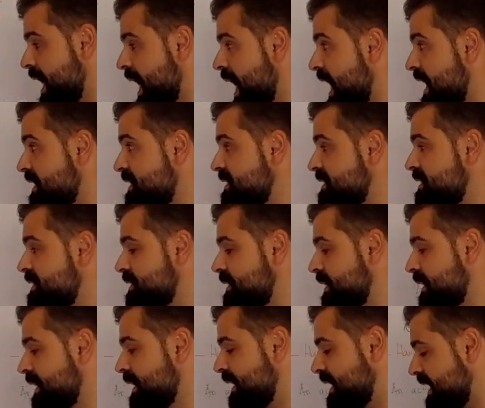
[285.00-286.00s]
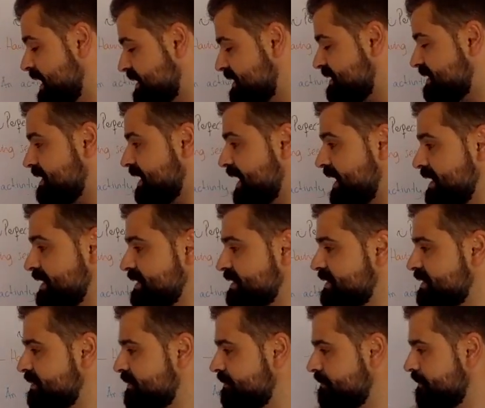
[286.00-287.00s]
And it
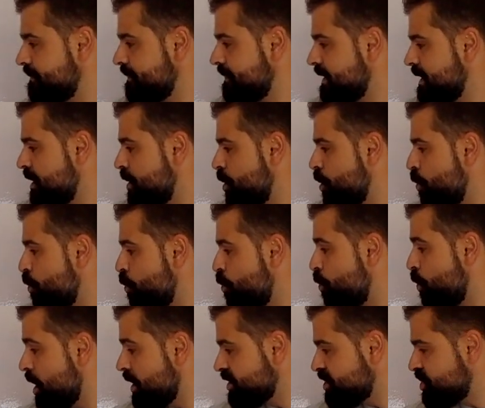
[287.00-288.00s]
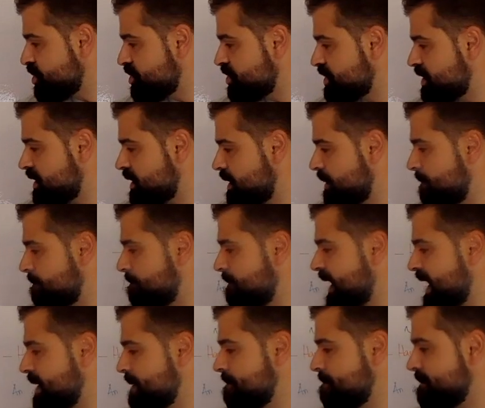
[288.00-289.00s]
says, watched
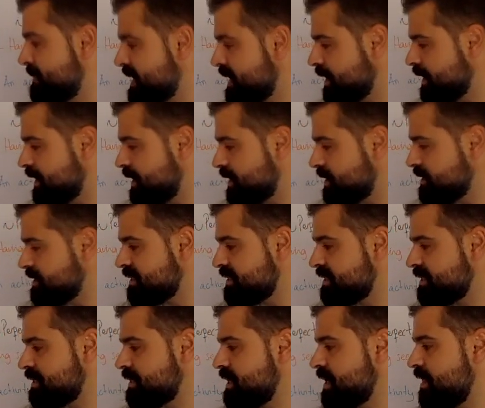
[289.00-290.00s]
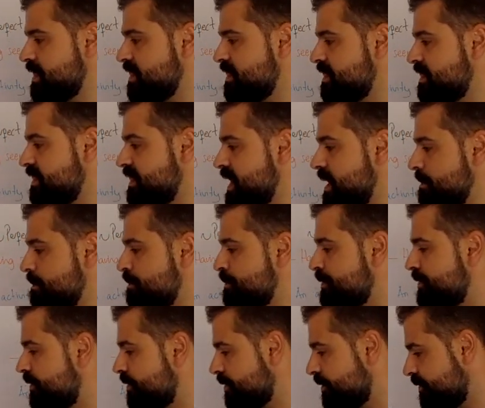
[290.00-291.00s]
by millions, the
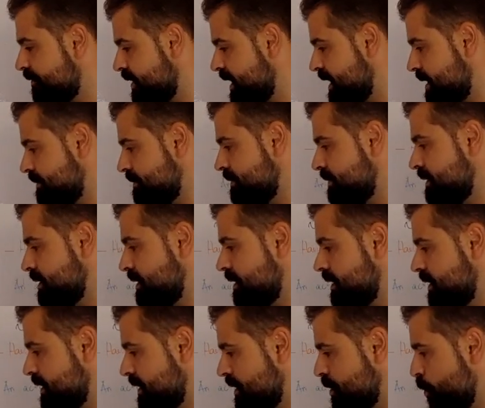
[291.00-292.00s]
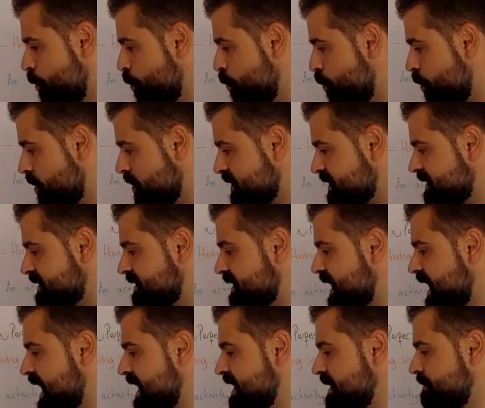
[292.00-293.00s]
program was
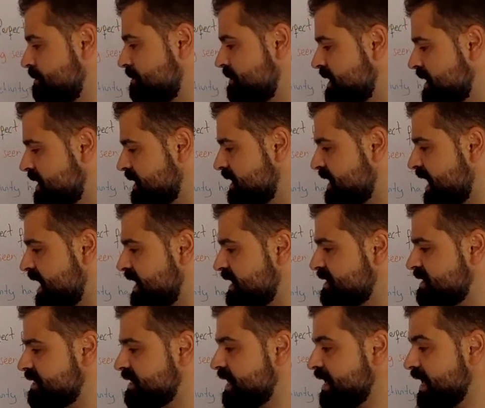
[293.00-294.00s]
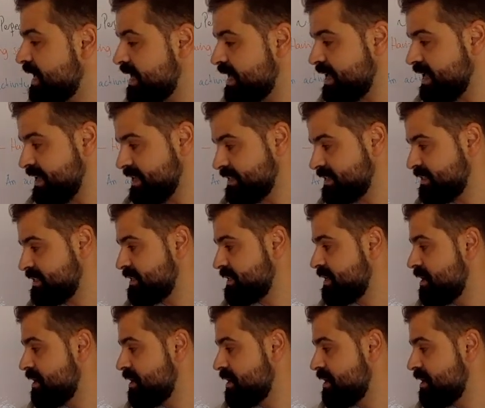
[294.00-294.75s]
an immediate hit.